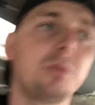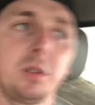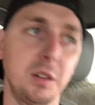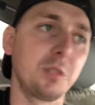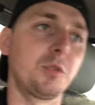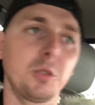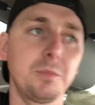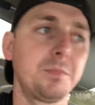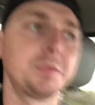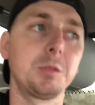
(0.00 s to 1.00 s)
years for.
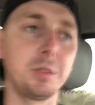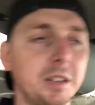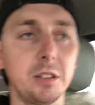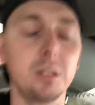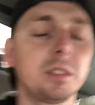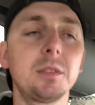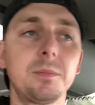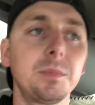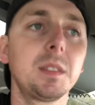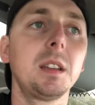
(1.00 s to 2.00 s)
It's ridiculous.
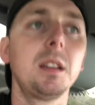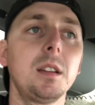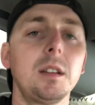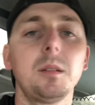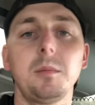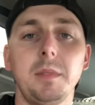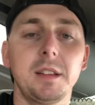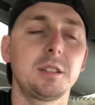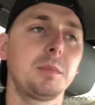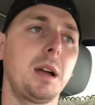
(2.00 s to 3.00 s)
That's
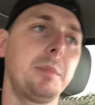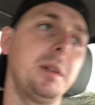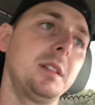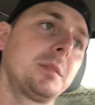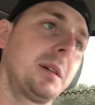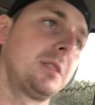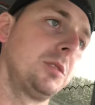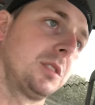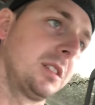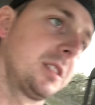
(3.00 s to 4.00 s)
just my opinion. It's my 2
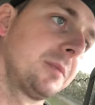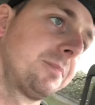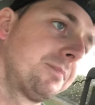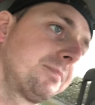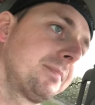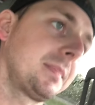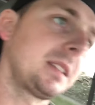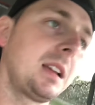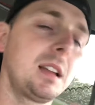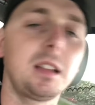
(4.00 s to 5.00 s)
cents.
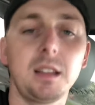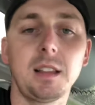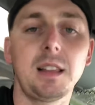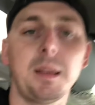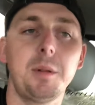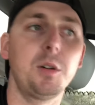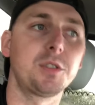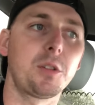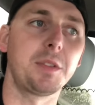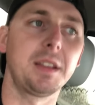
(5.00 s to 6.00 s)
Let me know what
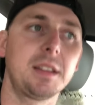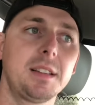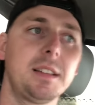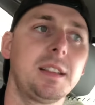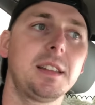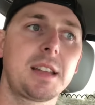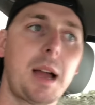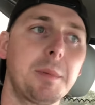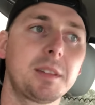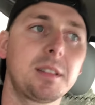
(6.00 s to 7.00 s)
y'all think.
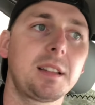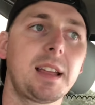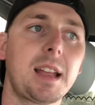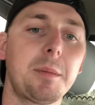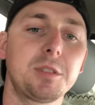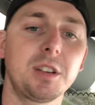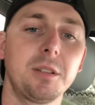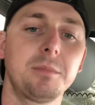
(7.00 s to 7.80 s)
Comments, like, comment, share.